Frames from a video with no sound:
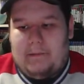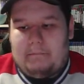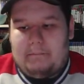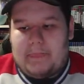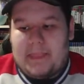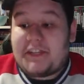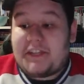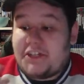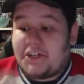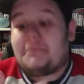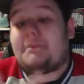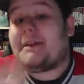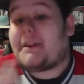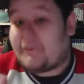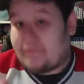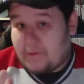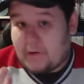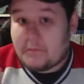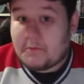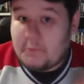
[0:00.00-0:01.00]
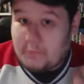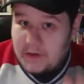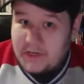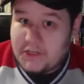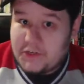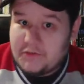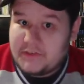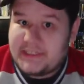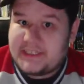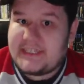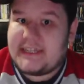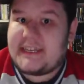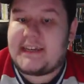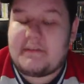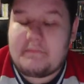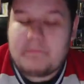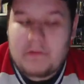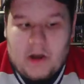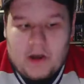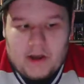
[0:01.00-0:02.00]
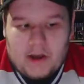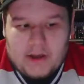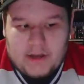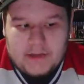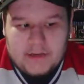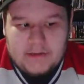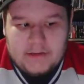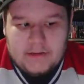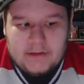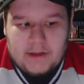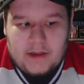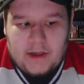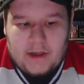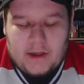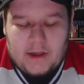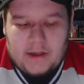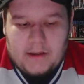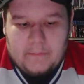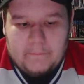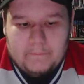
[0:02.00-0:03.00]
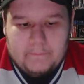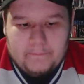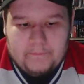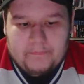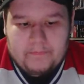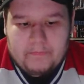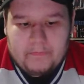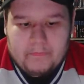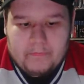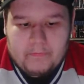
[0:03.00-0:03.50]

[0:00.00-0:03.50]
It should be confirmed we do see him on,